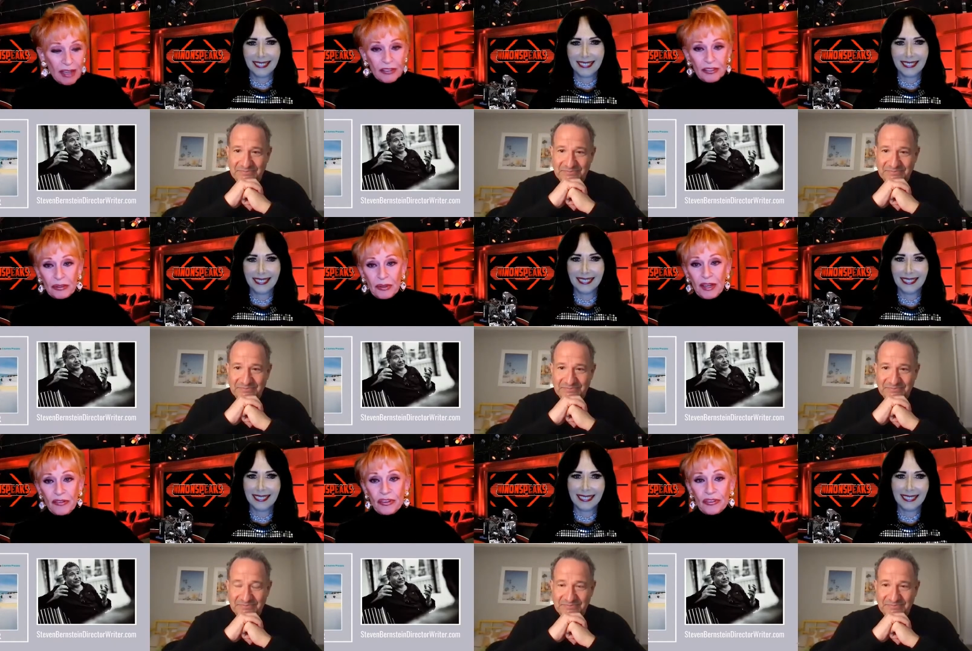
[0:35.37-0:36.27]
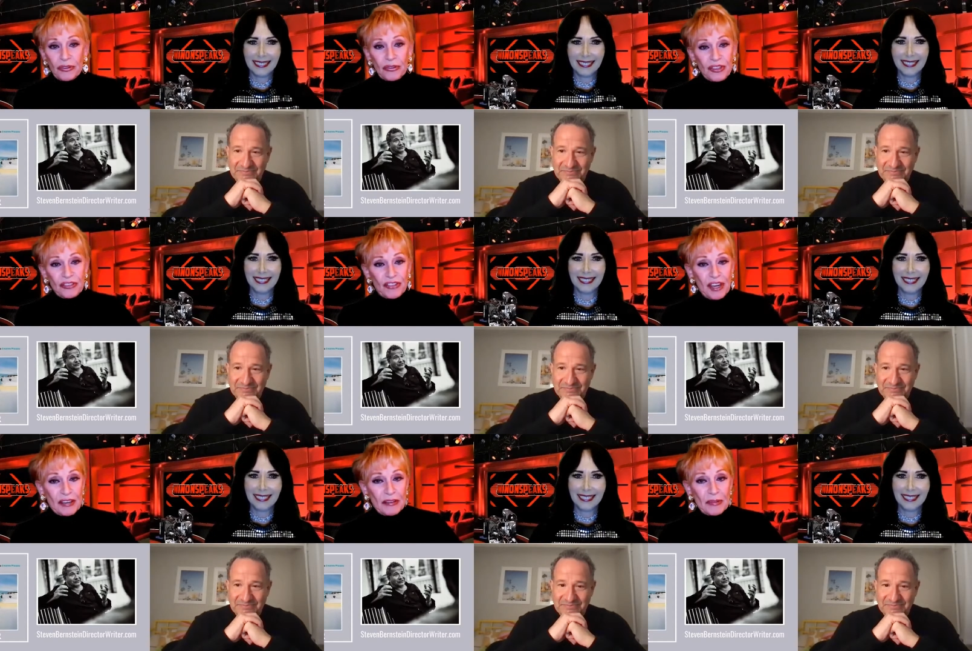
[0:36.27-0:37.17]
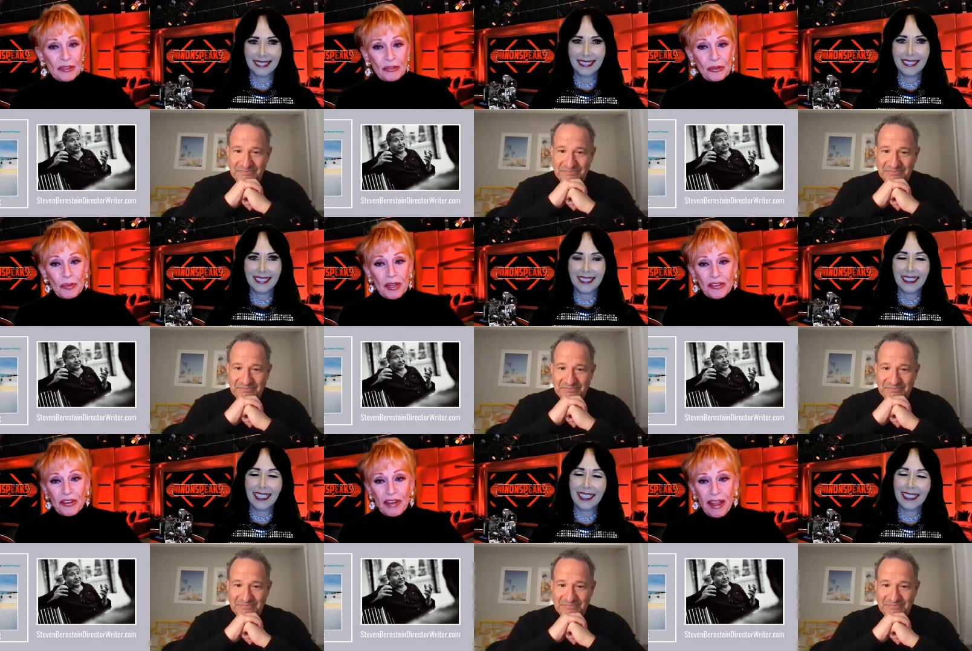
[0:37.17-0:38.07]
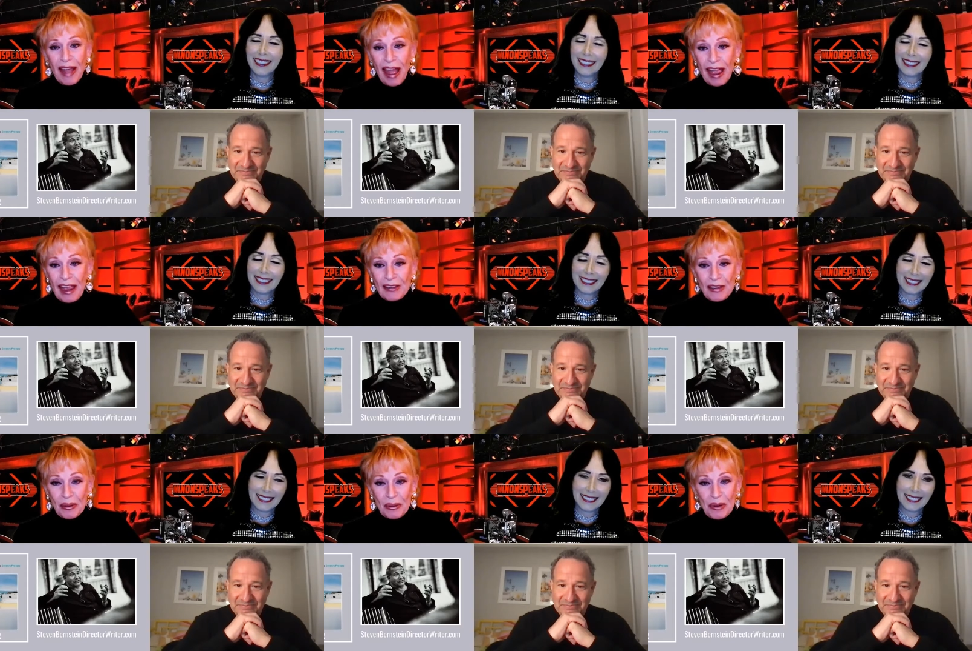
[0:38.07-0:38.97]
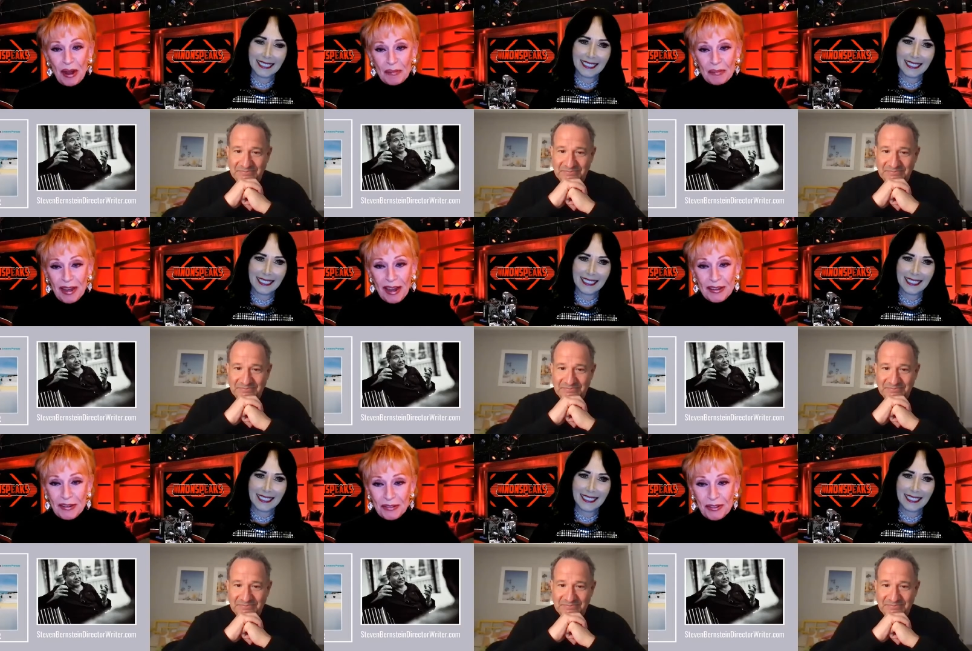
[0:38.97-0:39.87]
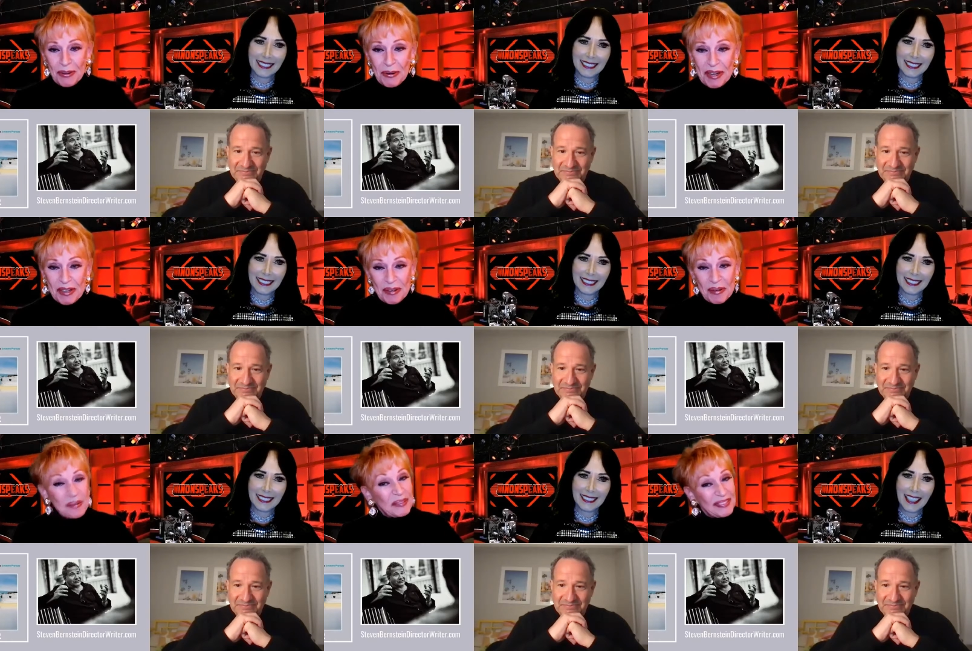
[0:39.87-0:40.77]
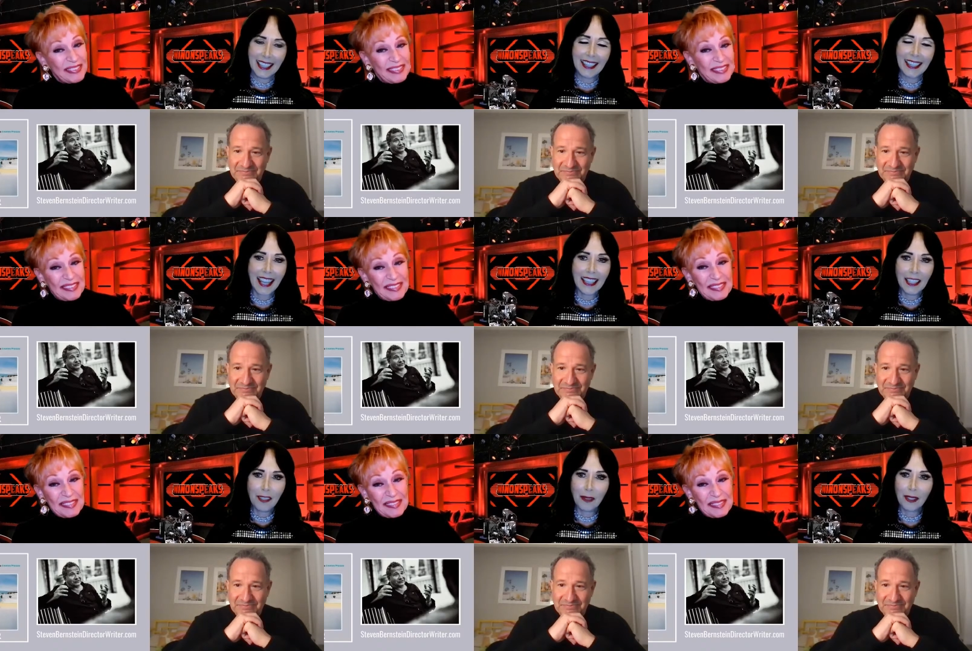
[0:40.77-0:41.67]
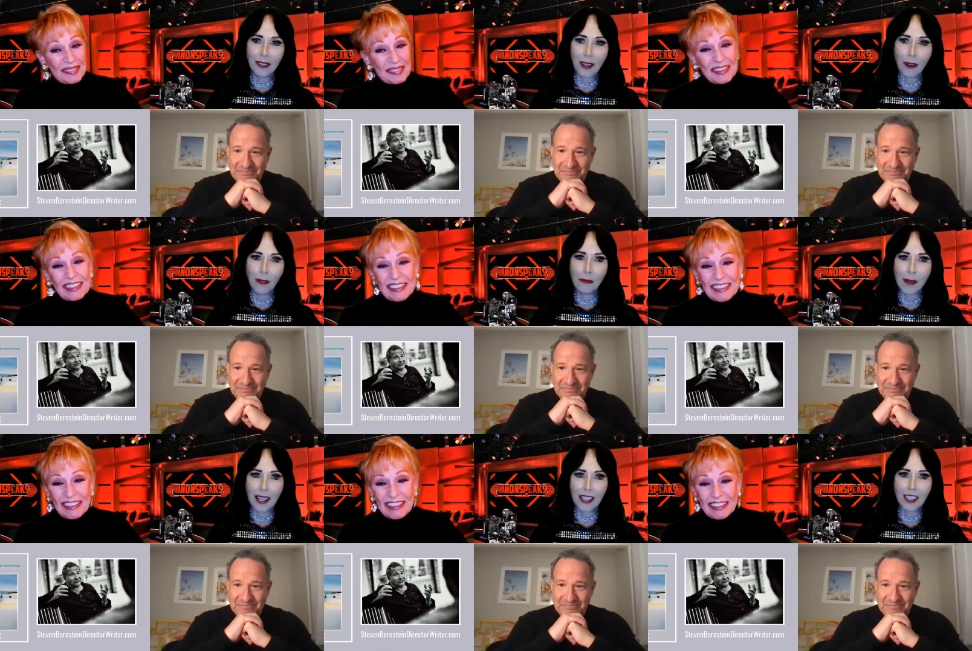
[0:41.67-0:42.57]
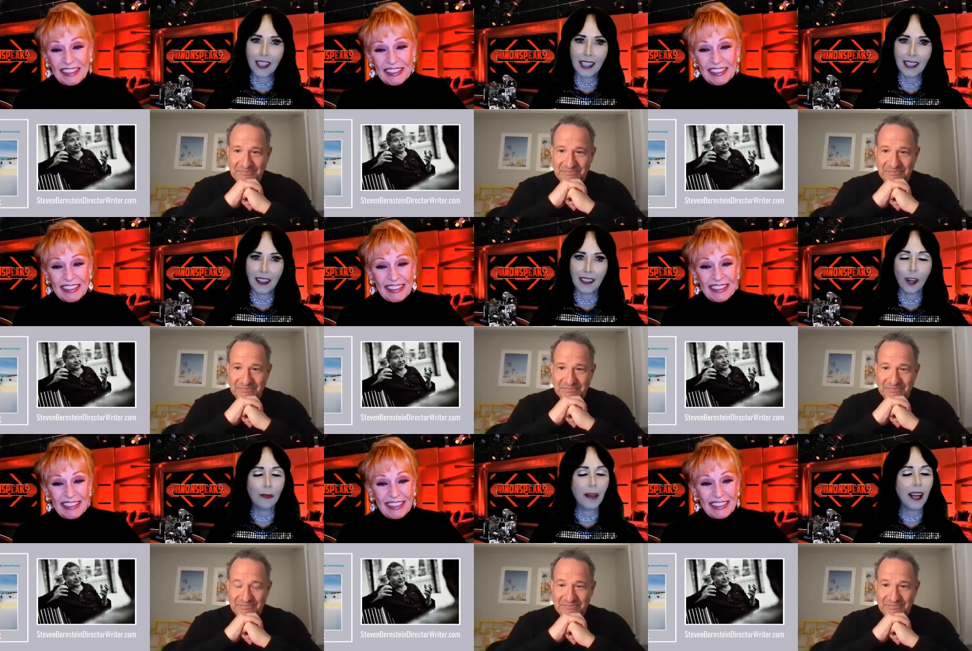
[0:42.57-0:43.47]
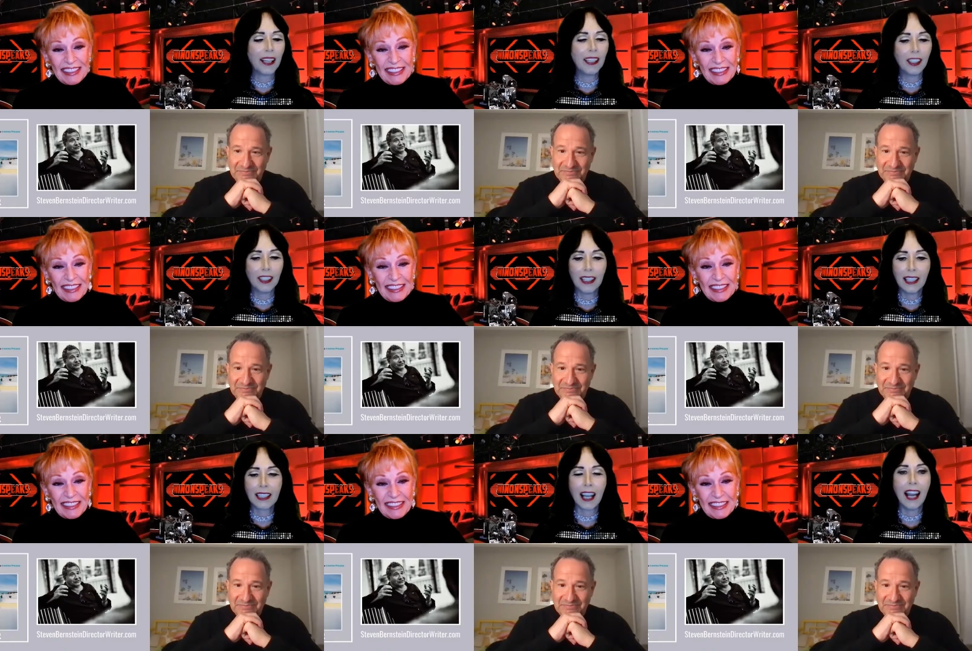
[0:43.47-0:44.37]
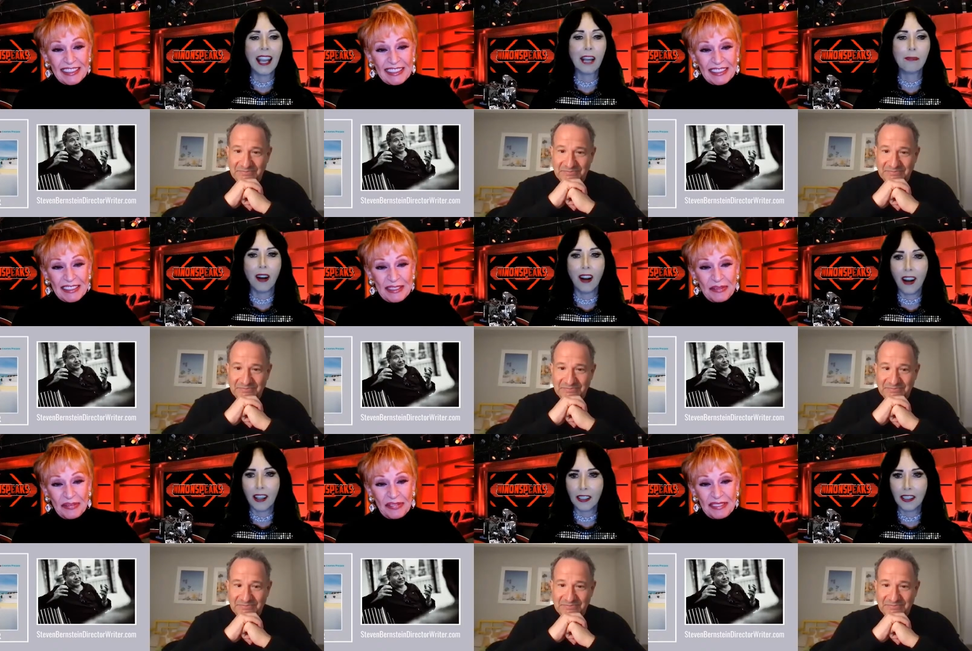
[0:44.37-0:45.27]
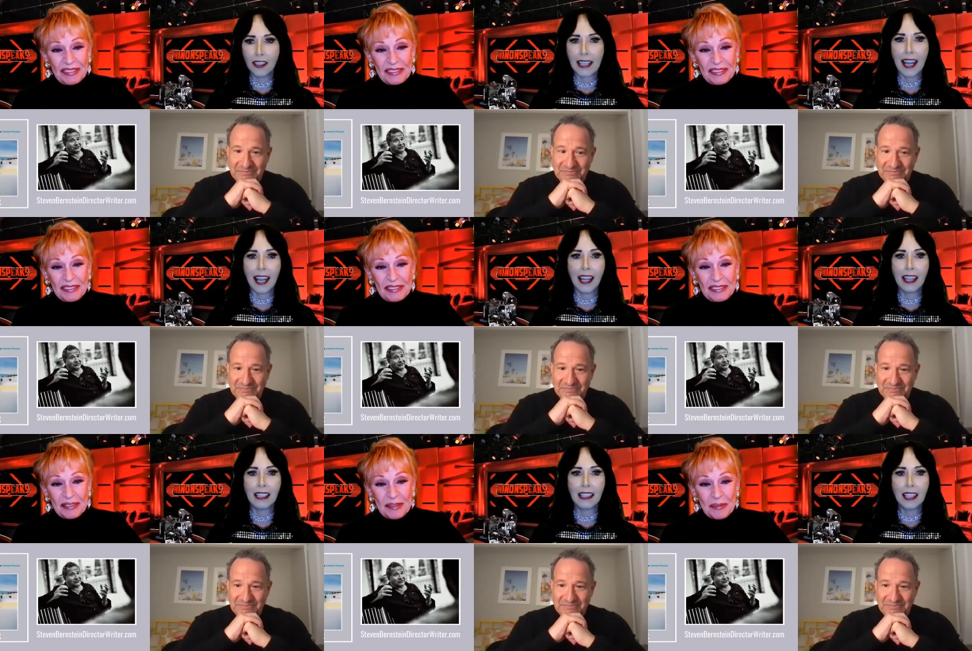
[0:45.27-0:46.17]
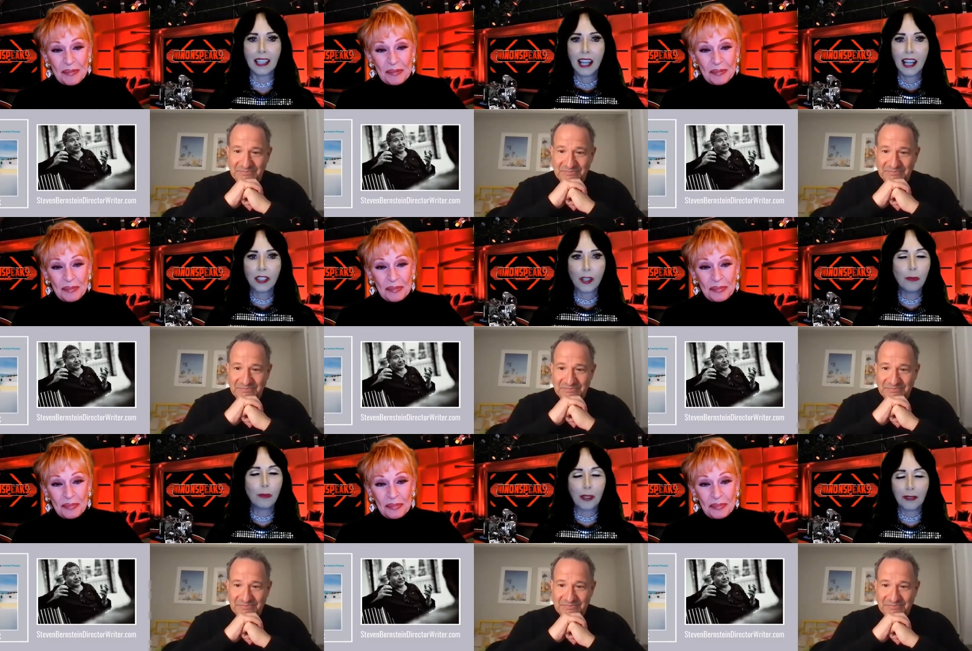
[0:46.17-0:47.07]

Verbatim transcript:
Speaker 1: like to introduce this gentleman to me? So I know who I'm kind of talking to.
Speaker 2: Thank you so much, Ninon. Oh my goodness, I am honored and so